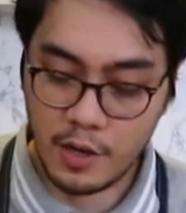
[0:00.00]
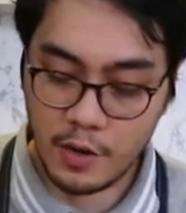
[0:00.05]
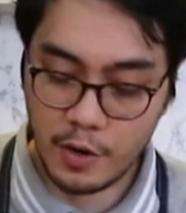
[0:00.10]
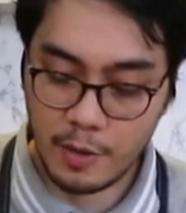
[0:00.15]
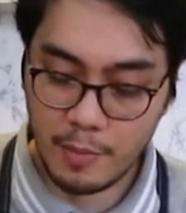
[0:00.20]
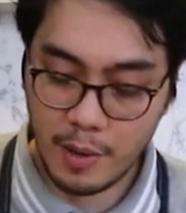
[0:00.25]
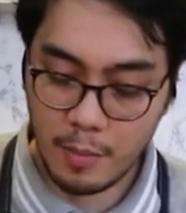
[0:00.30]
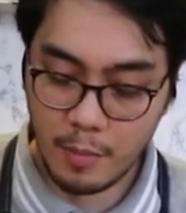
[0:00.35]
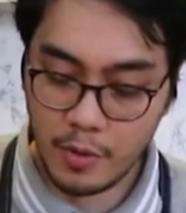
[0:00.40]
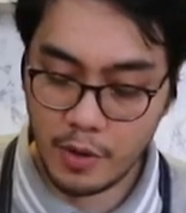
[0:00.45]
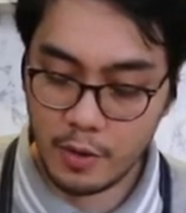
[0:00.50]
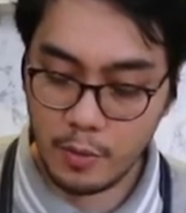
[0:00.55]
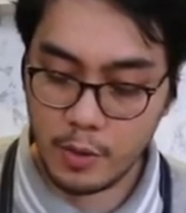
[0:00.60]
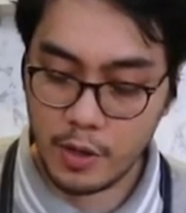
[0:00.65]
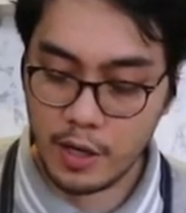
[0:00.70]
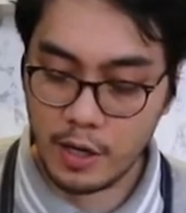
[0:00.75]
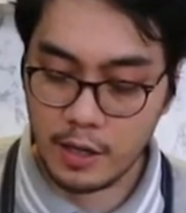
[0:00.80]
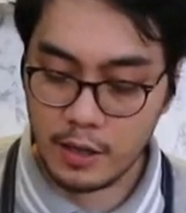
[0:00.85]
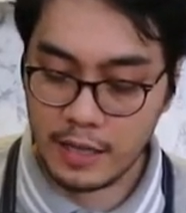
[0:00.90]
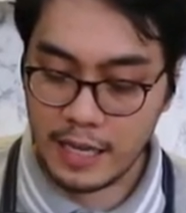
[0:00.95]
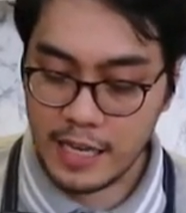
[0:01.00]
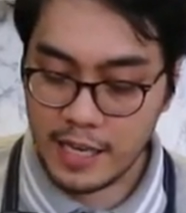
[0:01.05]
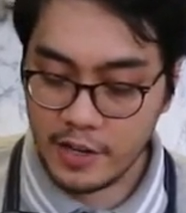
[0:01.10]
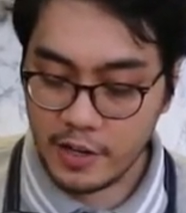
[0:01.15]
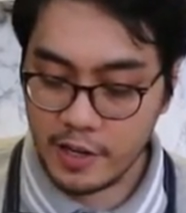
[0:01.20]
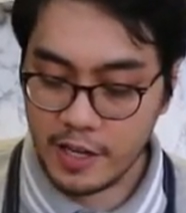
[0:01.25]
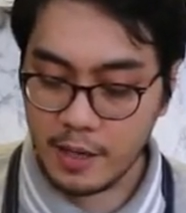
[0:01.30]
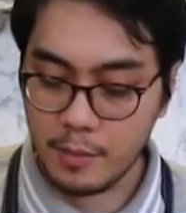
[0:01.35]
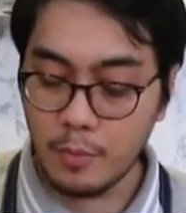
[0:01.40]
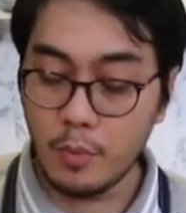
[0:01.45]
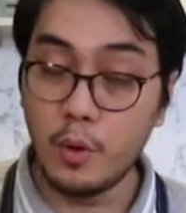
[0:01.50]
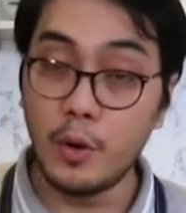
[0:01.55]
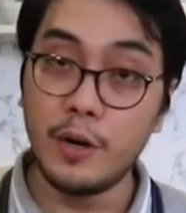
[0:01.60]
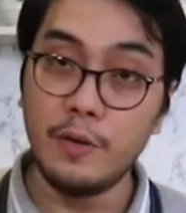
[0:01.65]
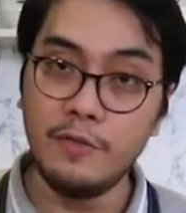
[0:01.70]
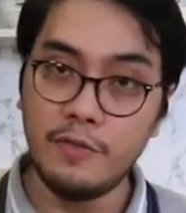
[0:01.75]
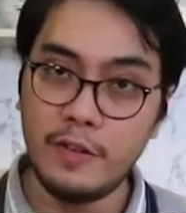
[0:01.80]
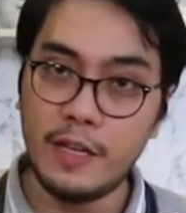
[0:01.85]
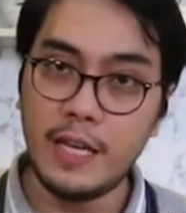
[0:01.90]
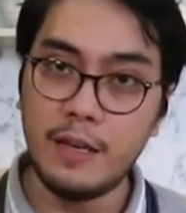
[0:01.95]
Remember, we're layering
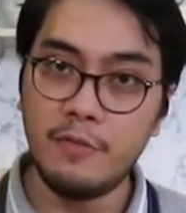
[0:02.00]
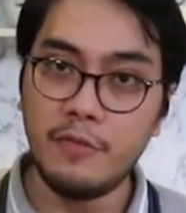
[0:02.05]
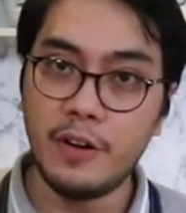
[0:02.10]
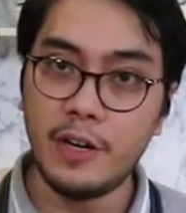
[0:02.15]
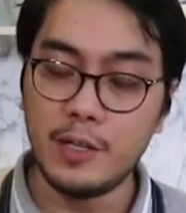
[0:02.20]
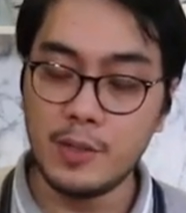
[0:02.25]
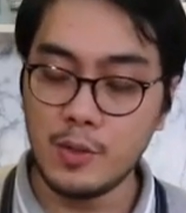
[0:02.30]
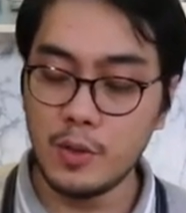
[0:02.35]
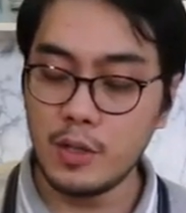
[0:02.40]
more flavor.